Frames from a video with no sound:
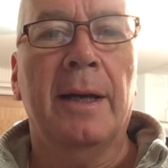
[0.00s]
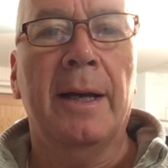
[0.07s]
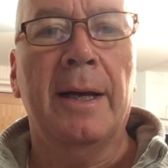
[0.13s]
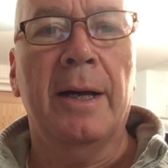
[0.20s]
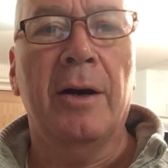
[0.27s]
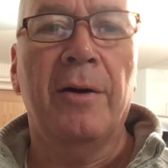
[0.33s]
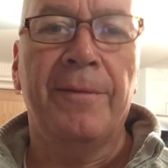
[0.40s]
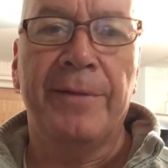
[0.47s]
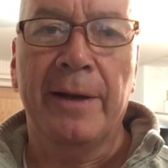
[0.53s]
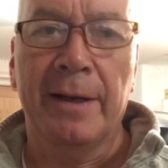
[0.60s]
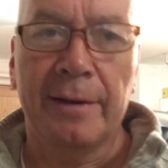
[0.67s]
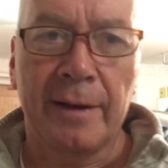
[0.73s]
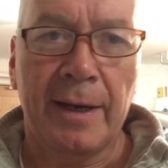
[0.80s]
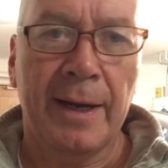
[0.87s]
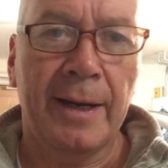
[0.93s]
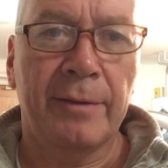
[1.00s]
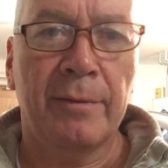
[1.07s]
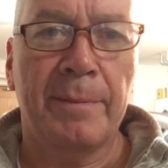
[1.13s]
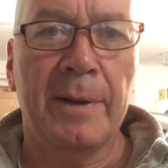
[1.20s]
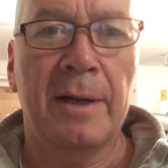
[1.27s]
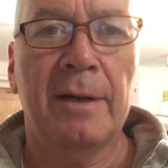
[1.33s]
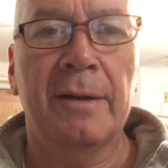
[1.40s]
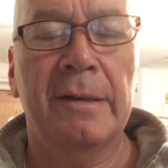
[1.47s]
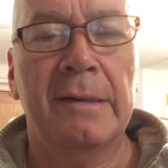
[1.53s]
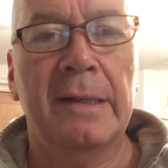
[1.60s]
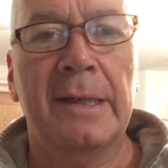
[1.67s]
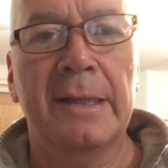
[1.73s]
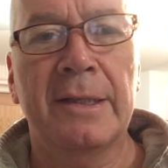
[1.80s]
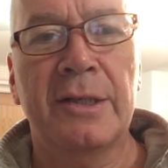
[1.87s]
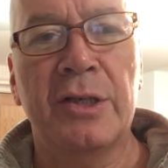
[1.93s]
off the end of the handlebars,
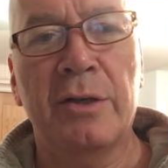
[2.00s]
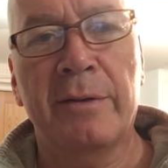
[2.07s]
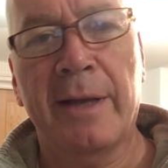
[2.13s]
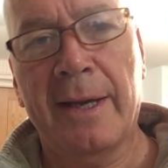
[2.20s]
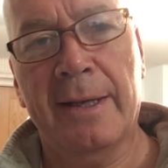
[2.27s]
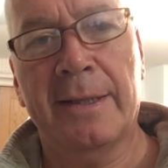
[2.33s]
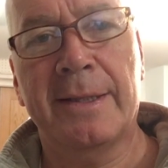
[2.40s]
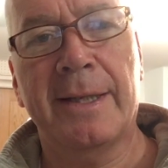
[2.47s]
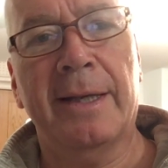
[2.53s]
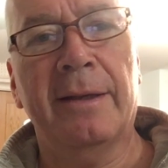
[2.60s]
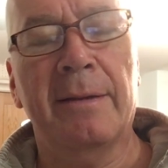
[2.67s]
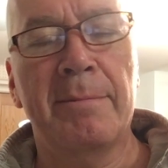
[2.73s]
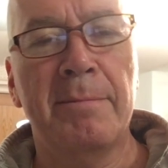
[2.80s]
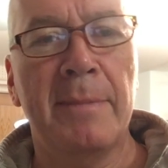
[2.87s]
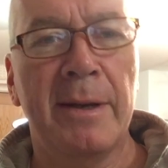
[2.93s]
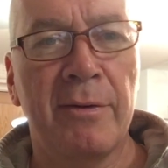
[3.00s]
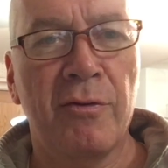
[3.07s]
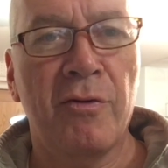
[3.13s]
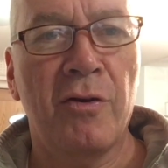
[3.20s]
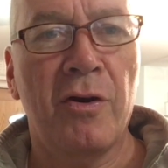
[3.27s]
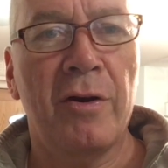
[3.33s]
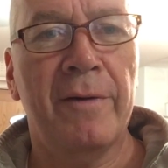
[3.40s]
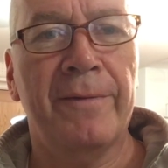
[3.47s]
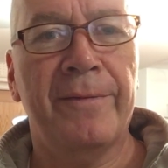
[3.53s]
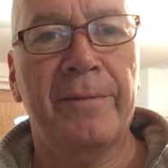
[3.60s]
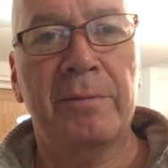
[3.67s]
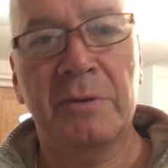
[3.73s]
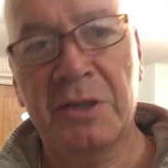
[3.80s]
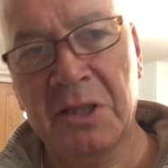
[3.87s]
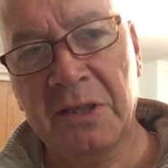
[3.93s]
and to do that, to take the mirror off,
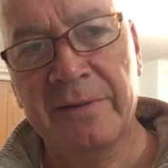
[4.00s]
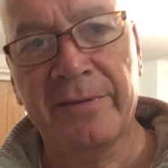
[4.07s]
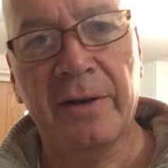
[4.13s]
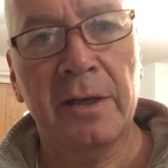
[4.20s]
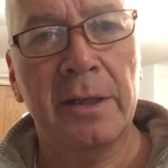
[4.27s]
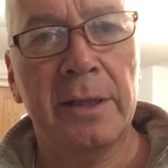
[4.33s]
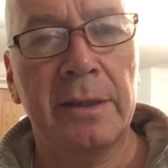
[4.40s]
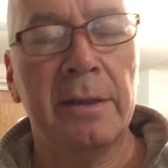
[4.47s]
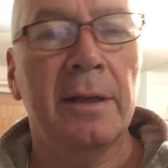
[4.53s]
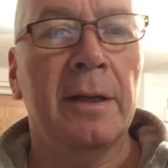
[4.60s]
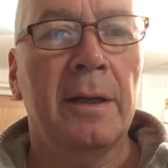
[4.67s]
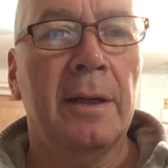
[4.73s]
which is fine,